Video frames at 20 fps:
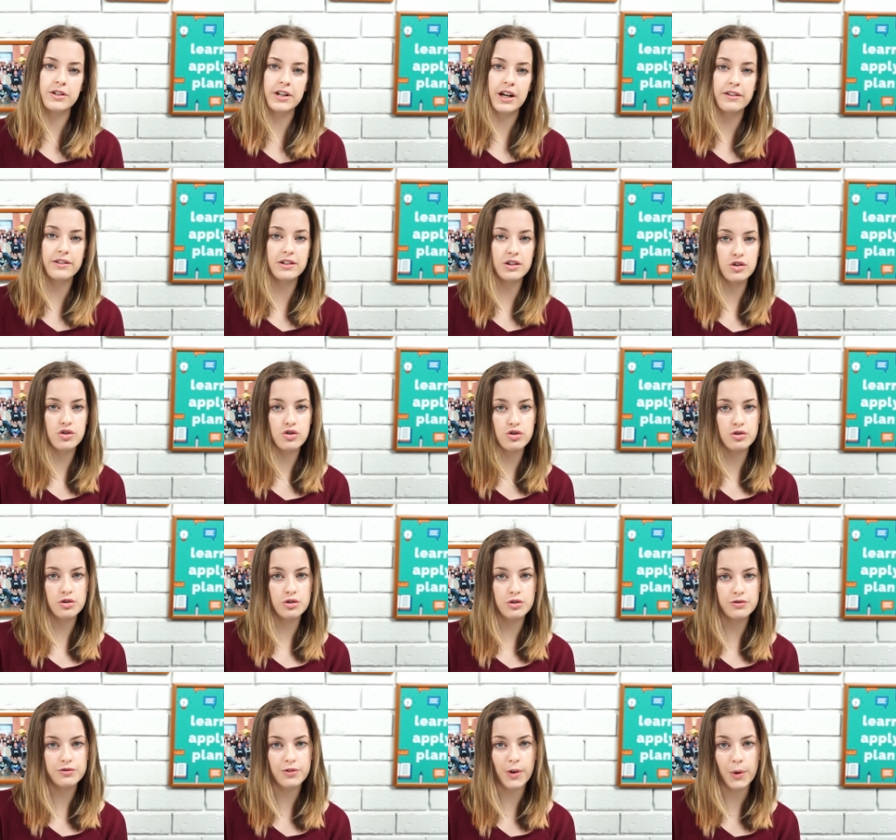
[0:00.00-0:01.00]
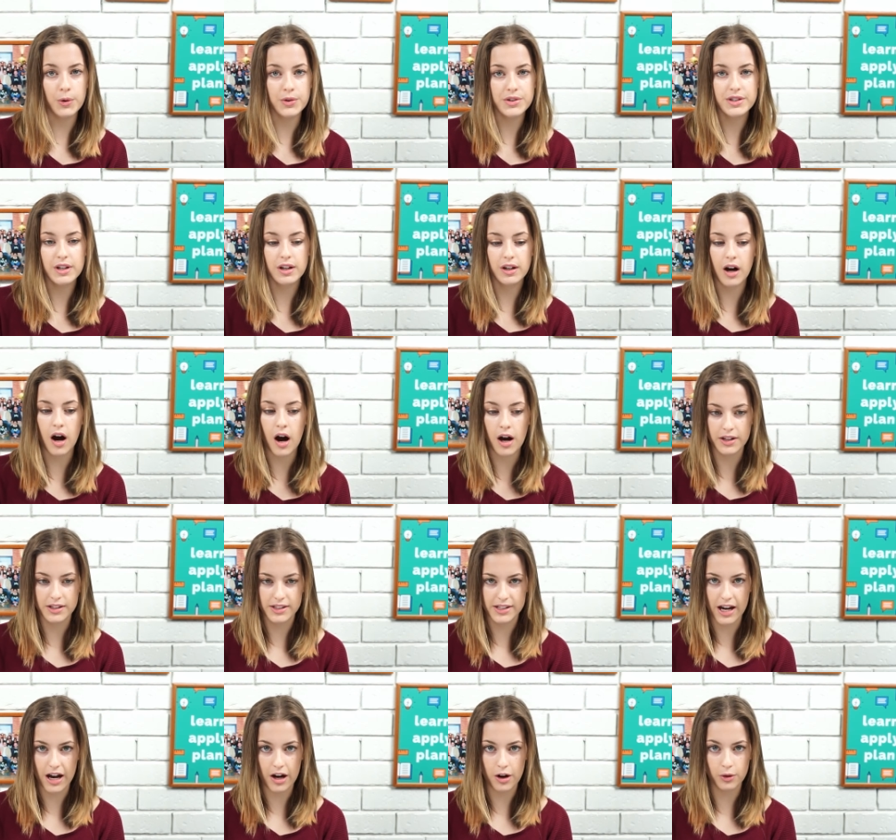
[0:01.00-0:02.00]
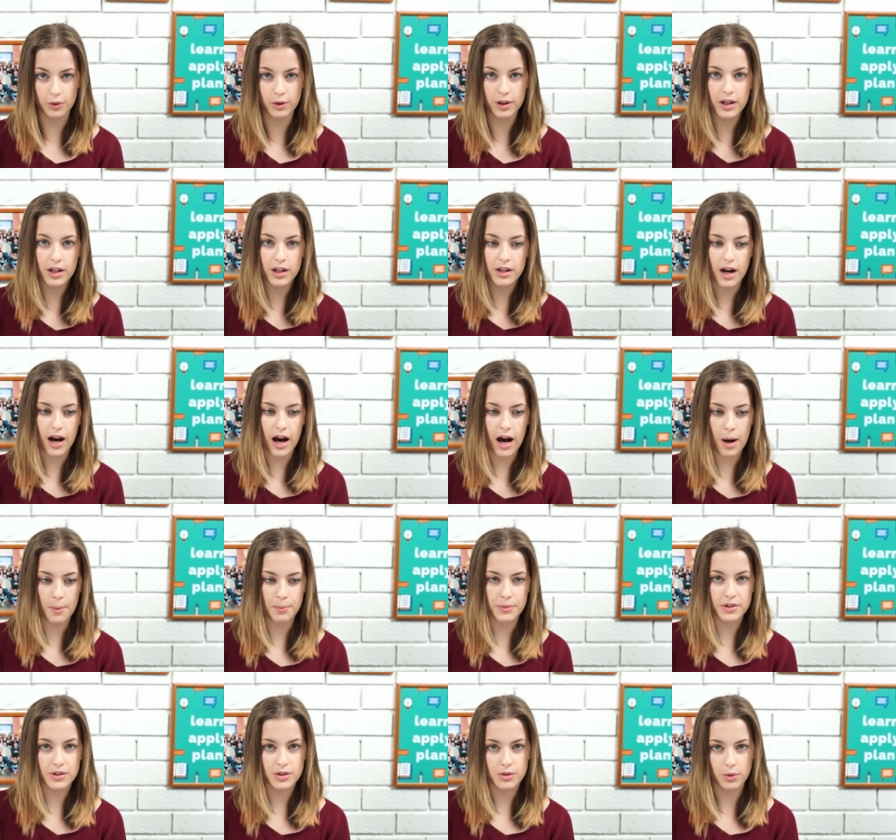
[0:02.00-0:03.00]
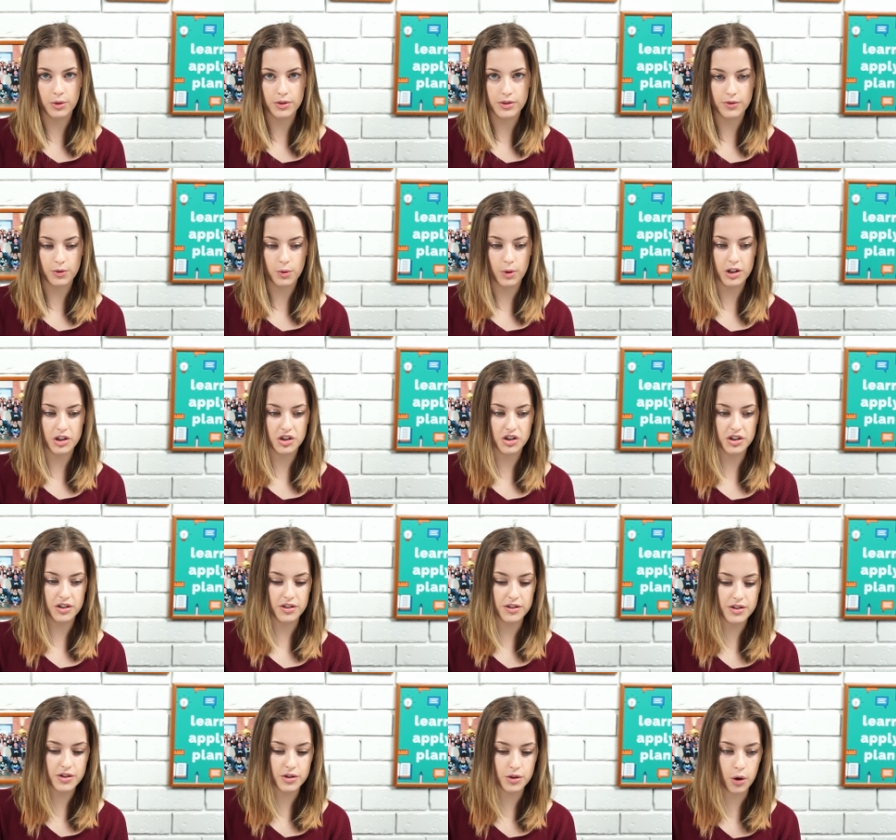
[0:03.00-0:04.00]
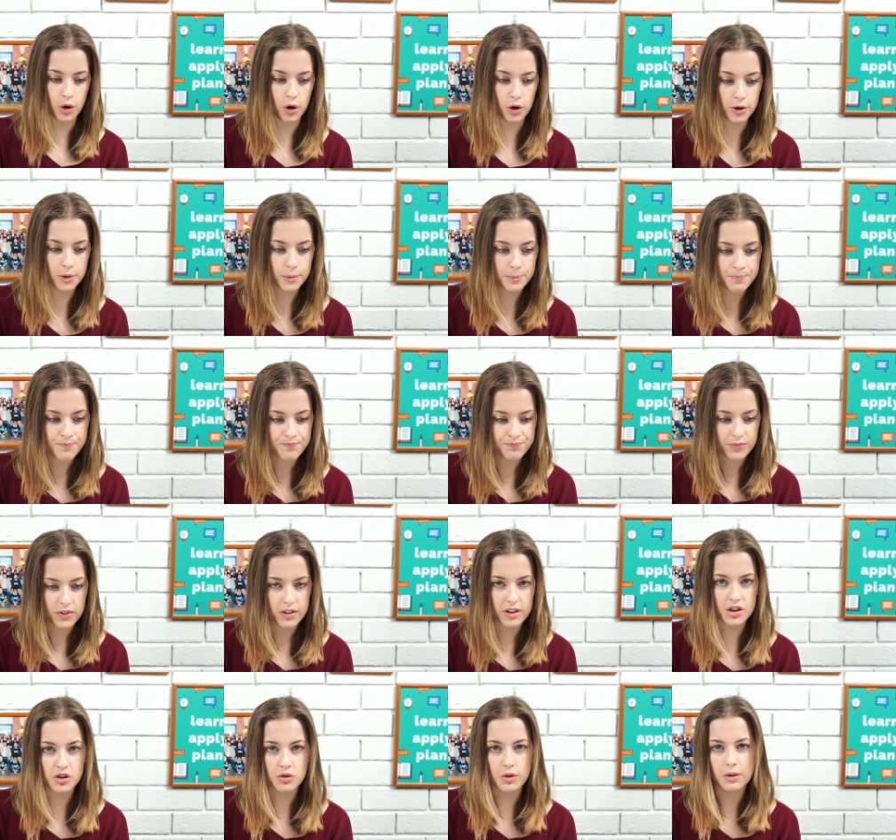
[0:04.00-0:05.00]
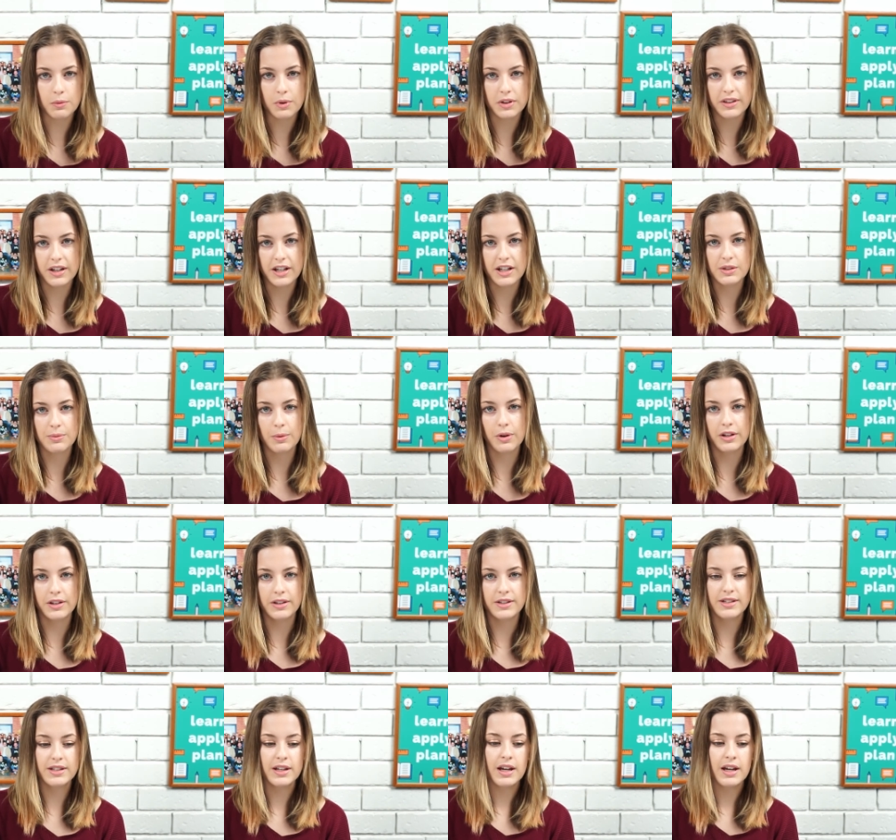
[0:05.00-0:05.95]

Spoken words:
get these true, false, can't tell sorts of questions. So the trick with these ones